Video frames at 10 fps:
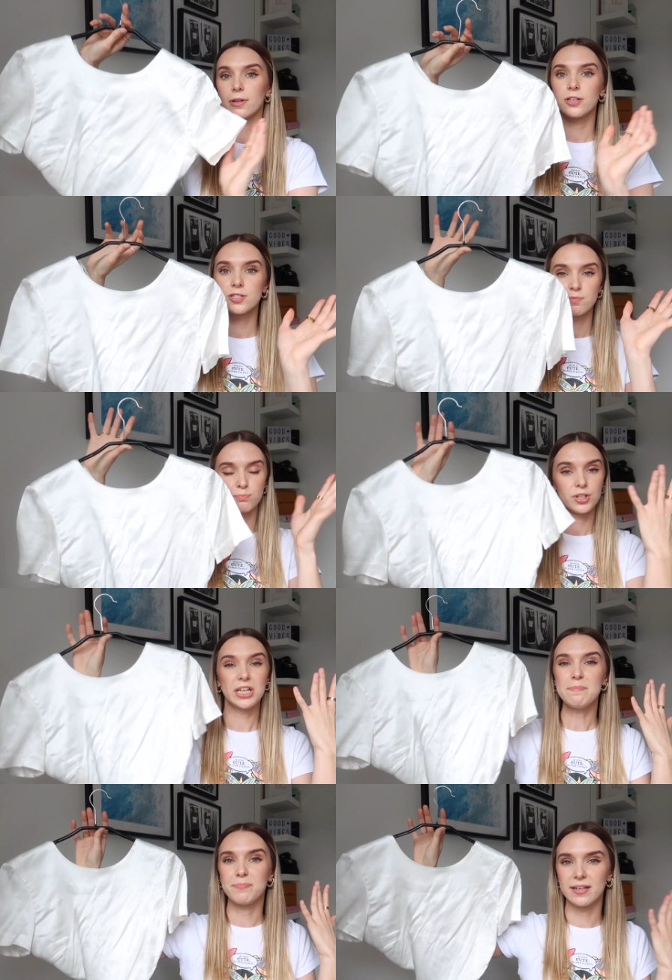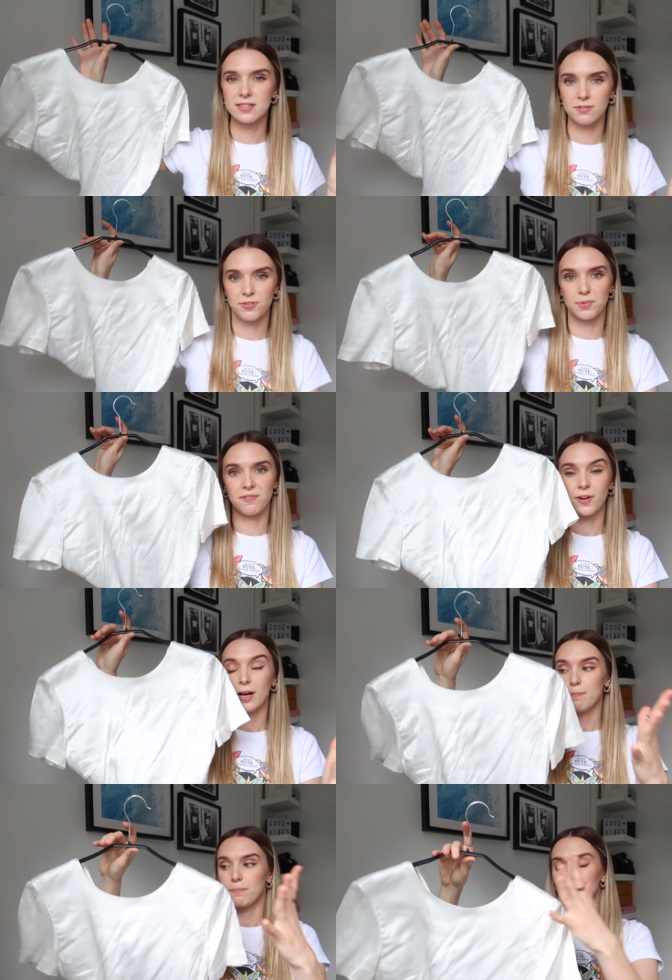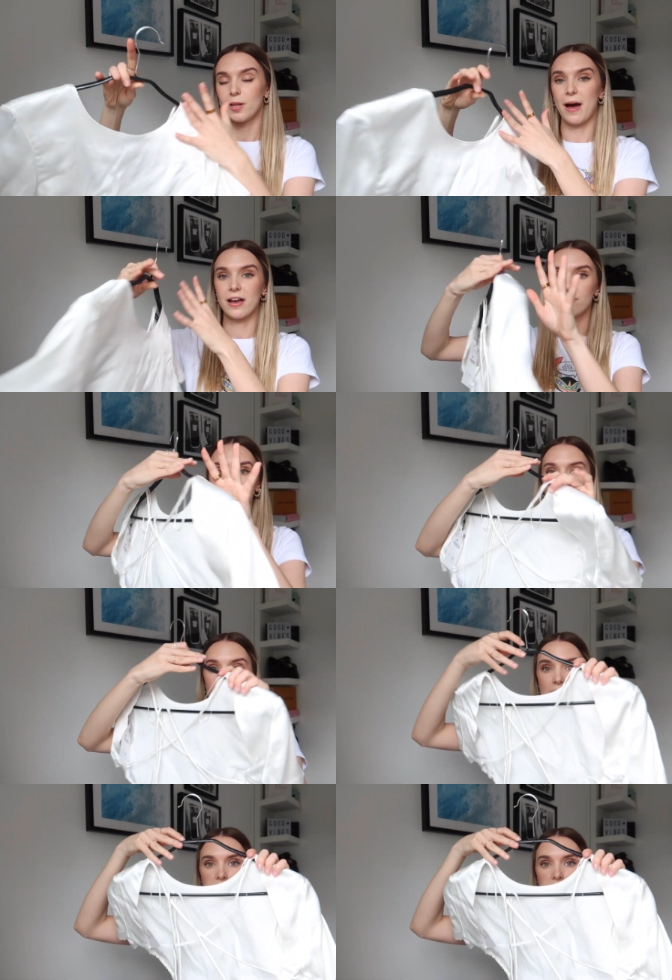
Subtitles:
It looks pretty basic from the front, but the back of it is